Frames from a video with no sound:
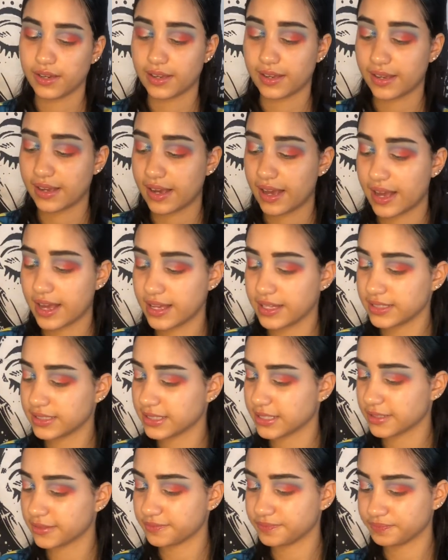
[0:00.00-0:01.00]

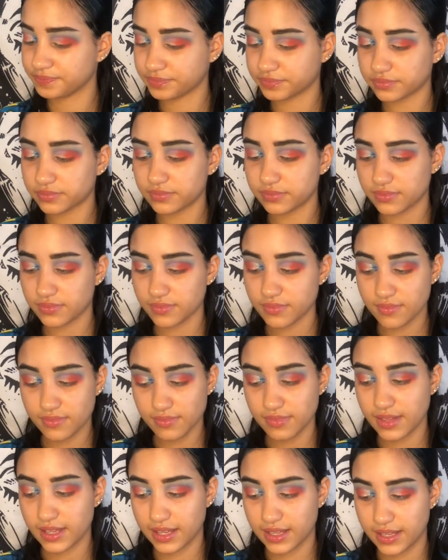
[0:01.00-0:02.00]
Guys,
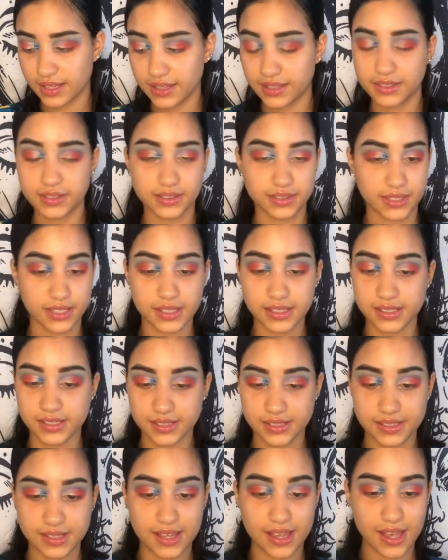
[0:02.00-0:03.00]

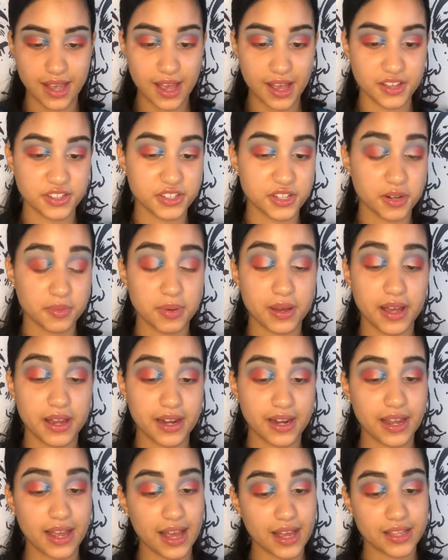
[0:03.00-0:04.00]
this eyeshadow
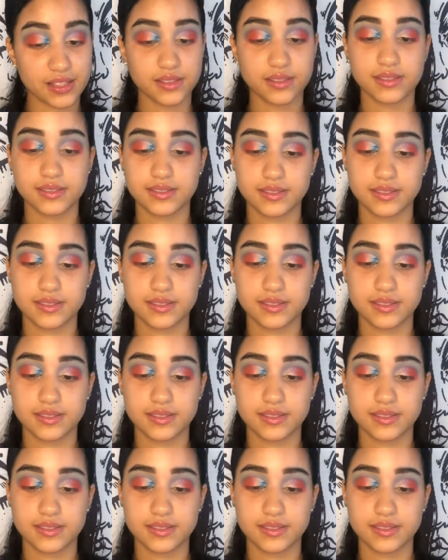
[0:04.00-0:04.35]
palette has